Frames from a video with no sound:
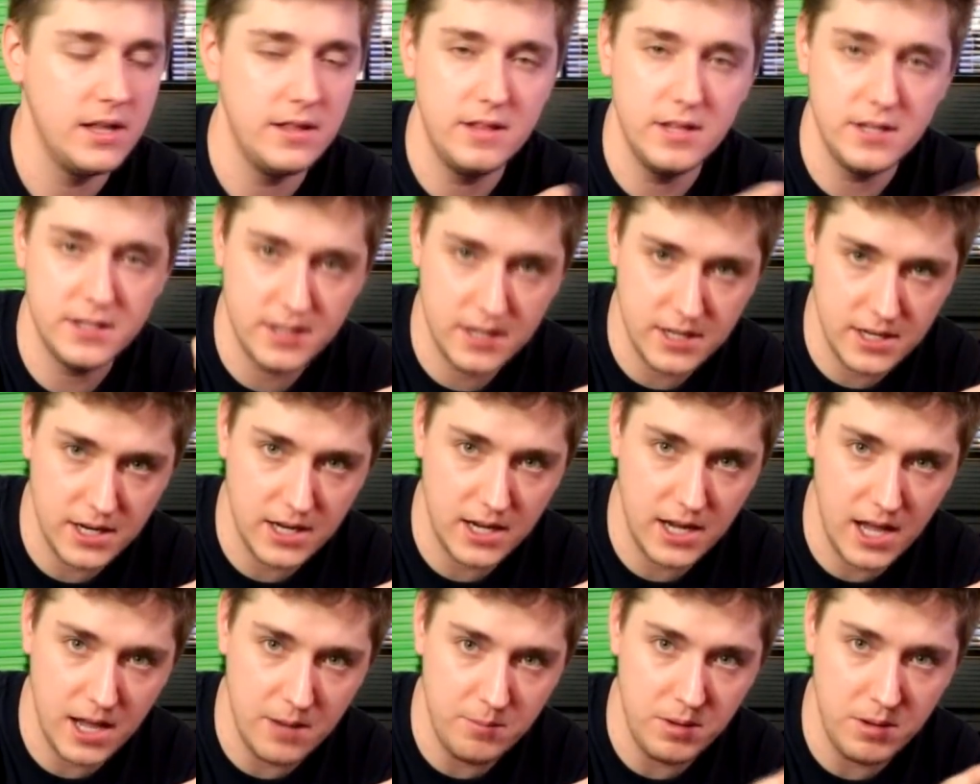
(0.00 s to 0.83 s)
This can
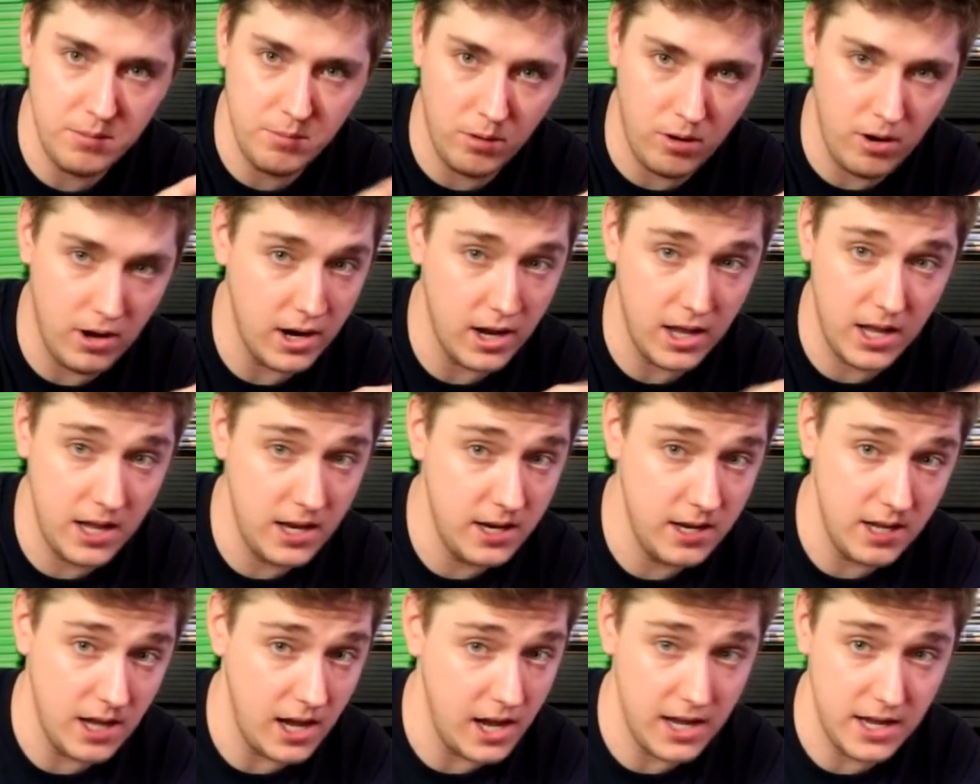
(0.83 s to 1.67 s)
again be bought
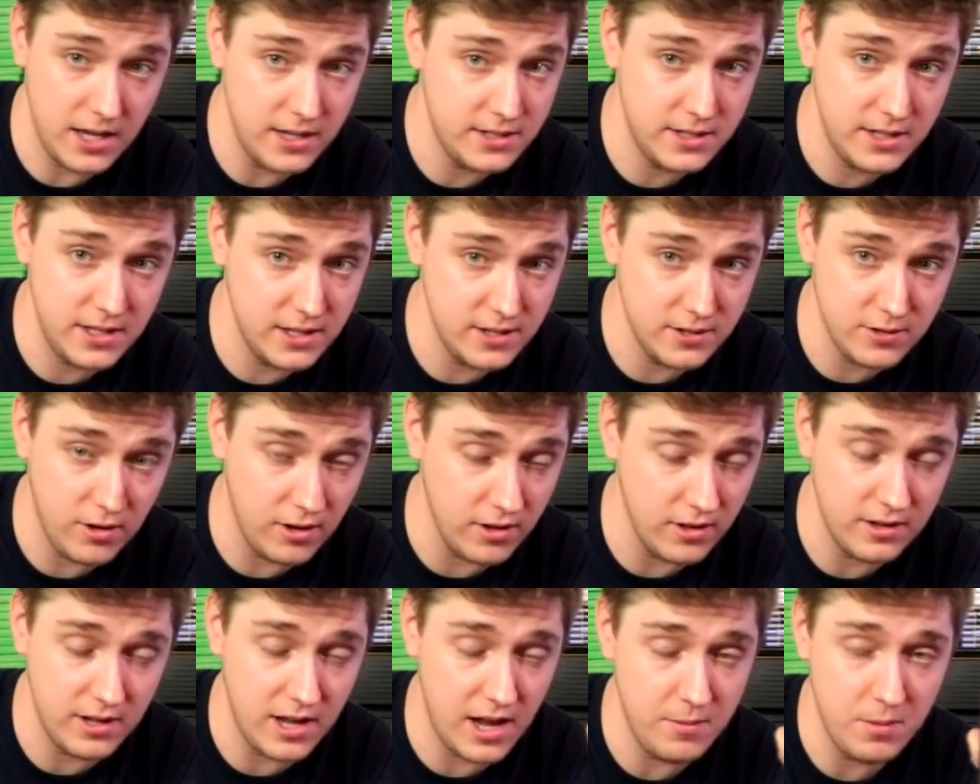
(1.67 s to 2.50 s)
I see this
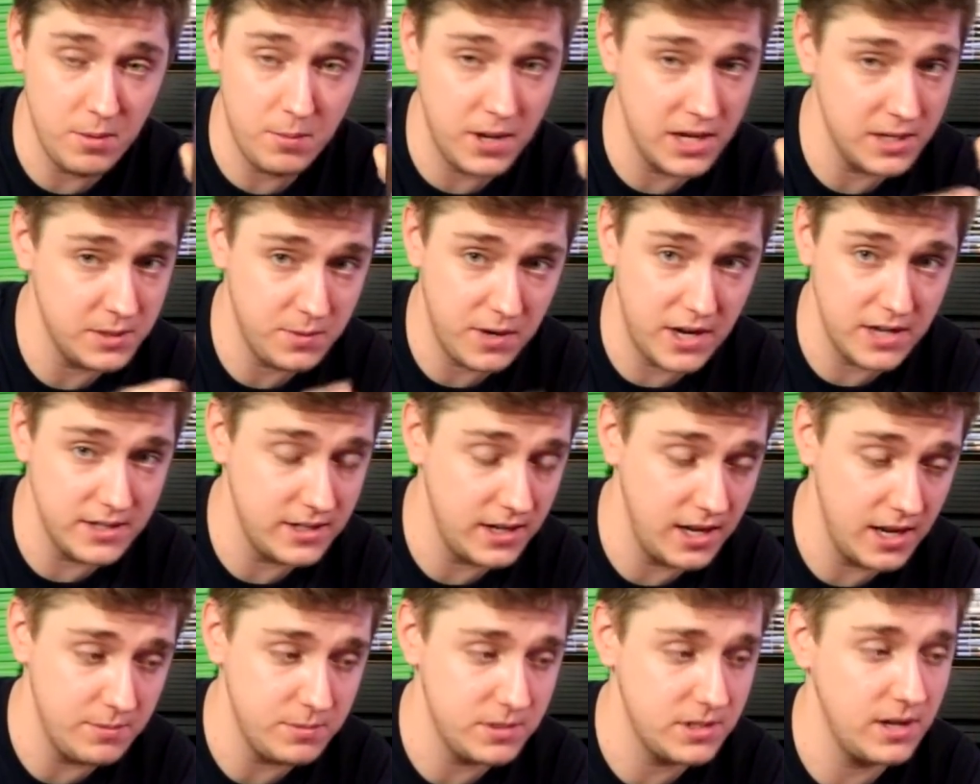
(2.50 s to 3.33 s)
all the time at Best Buys
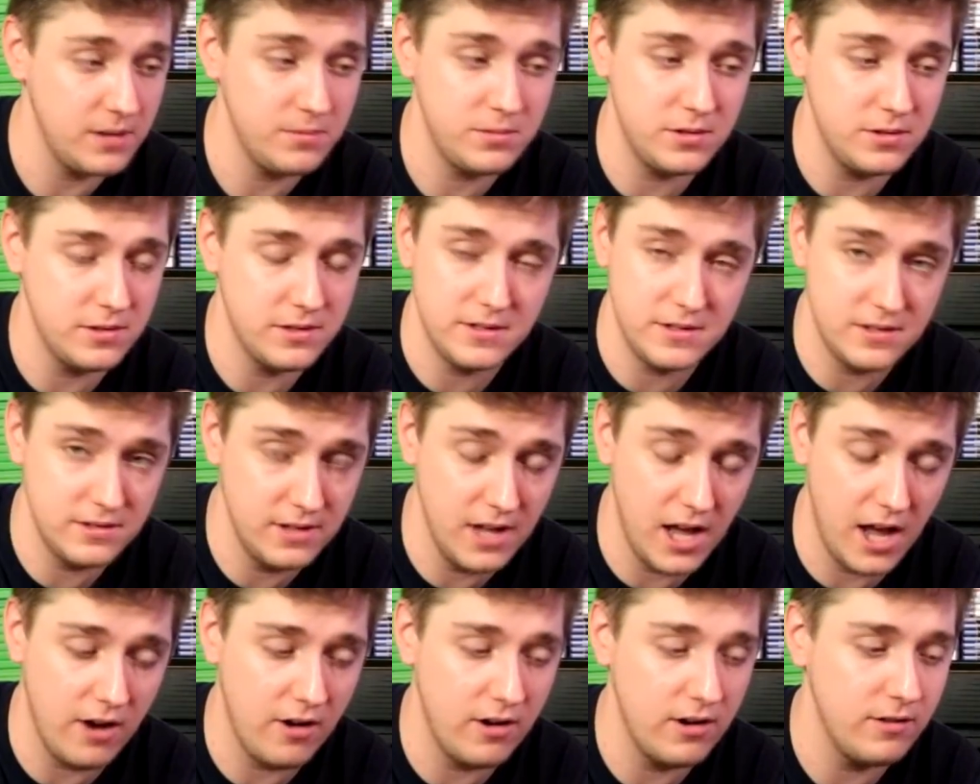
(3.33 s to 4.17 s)
and GameStop, so it's
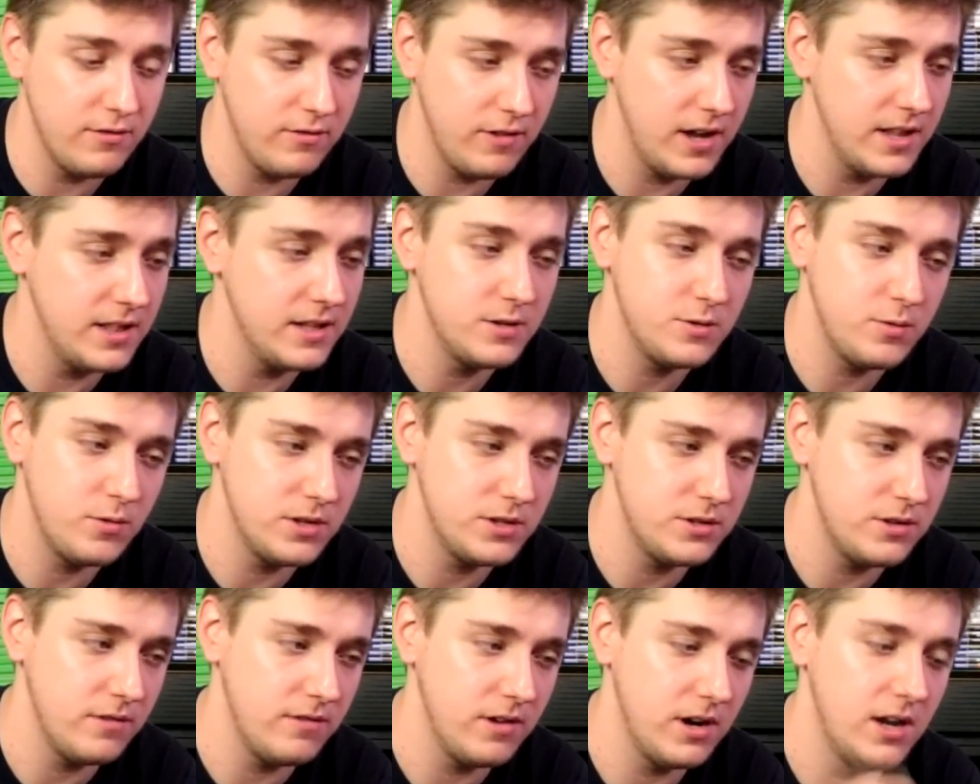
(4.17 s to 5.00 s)
not hard to find this
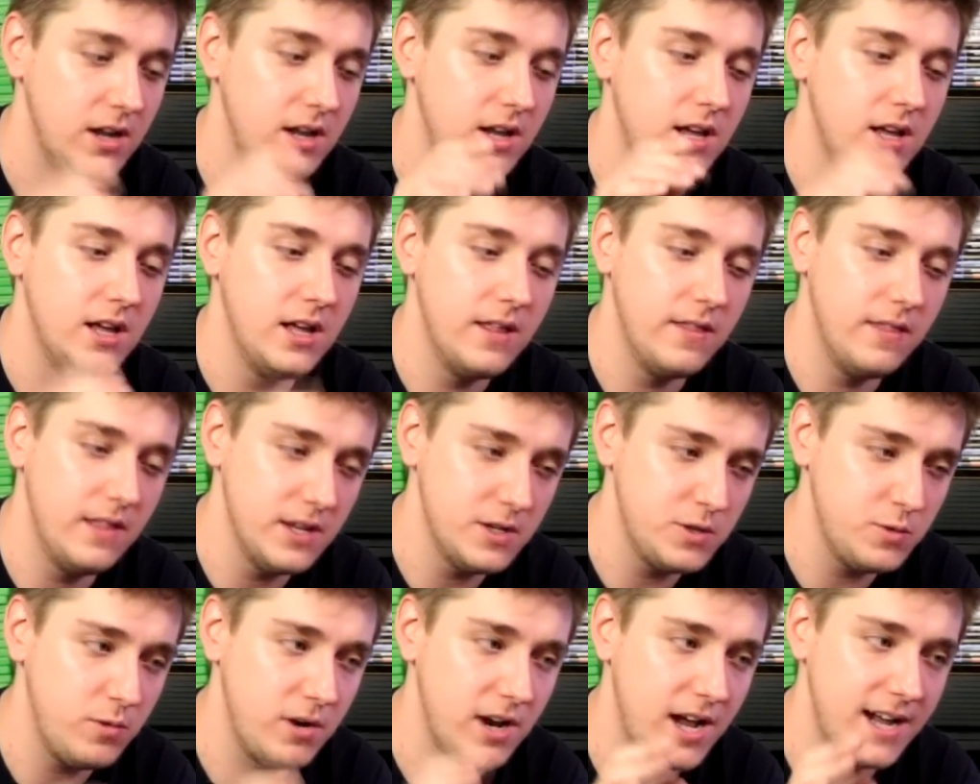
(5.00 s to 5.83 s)
whatsoever.
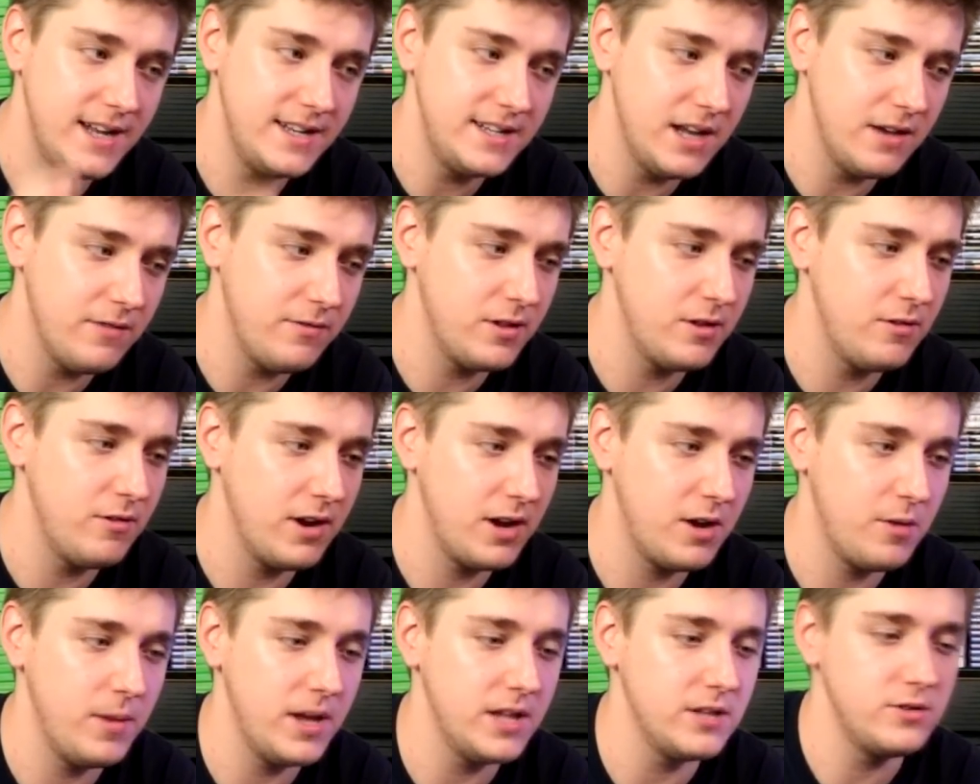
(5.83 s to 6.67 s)
This one I definitely
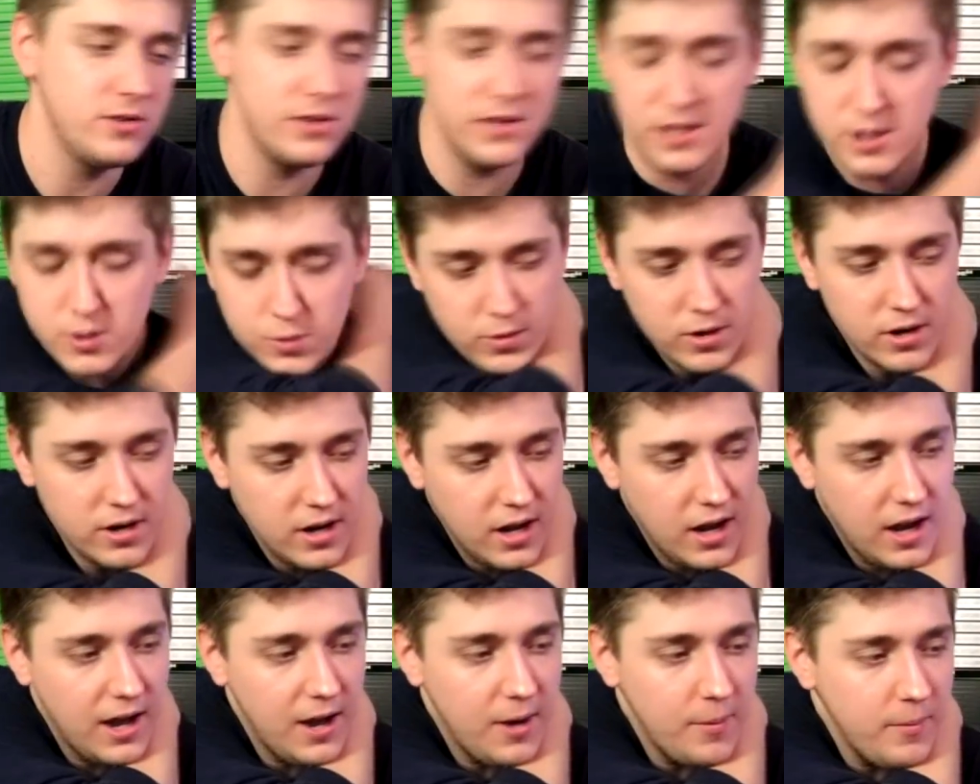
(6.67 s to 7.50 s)
recommend. So this one
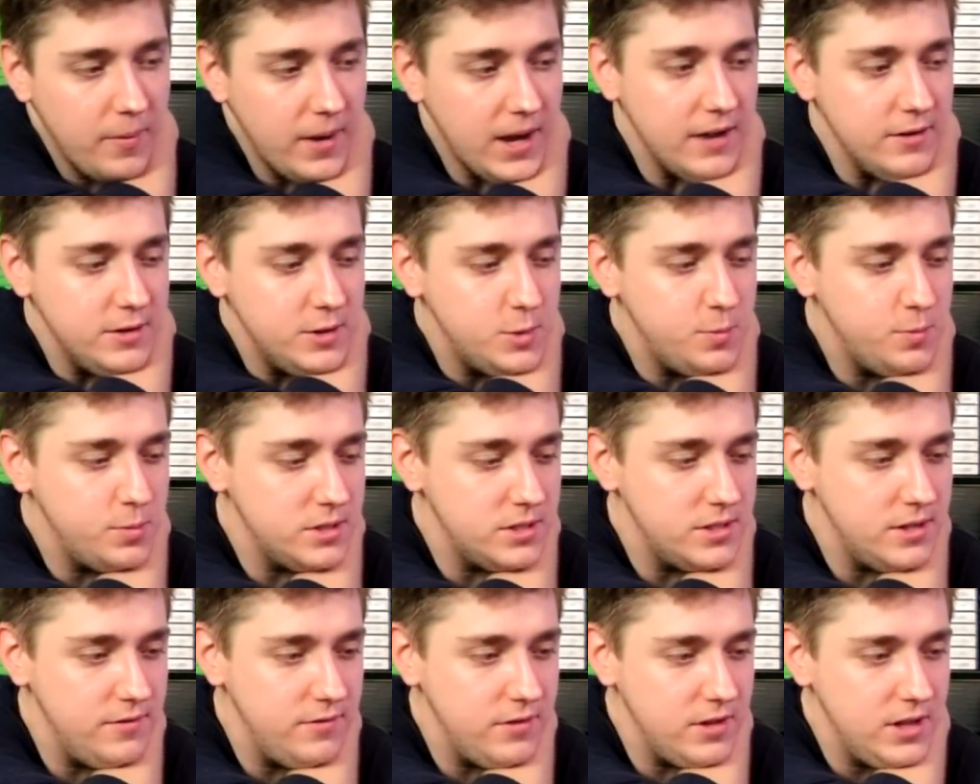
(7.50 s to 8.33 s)
I
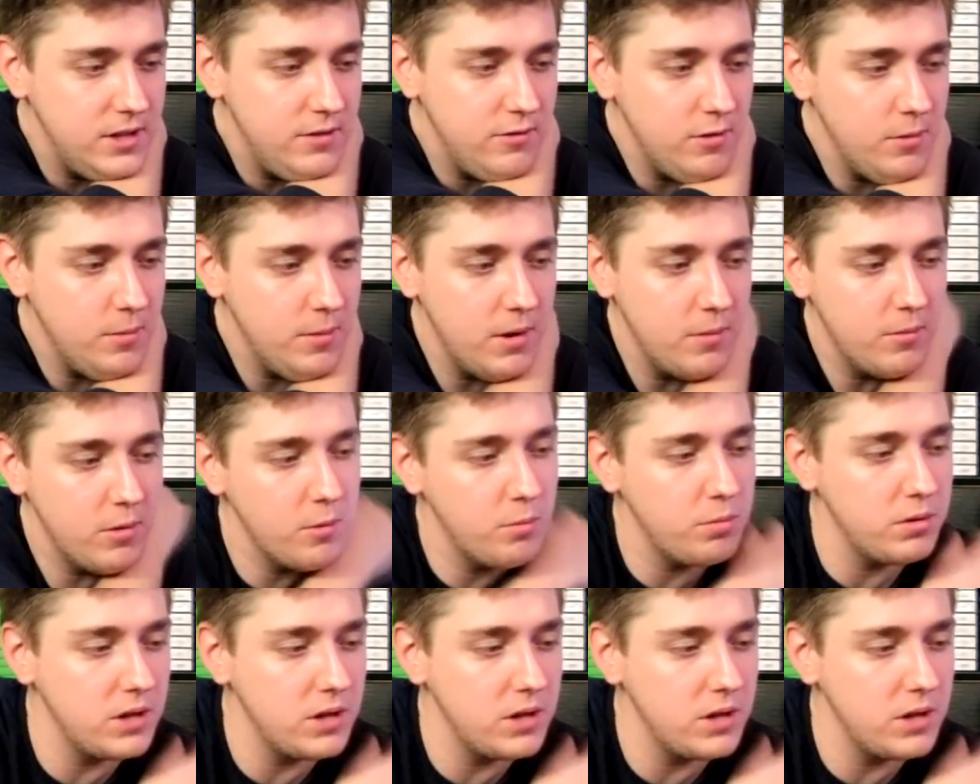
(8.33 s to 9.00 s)
specifically remember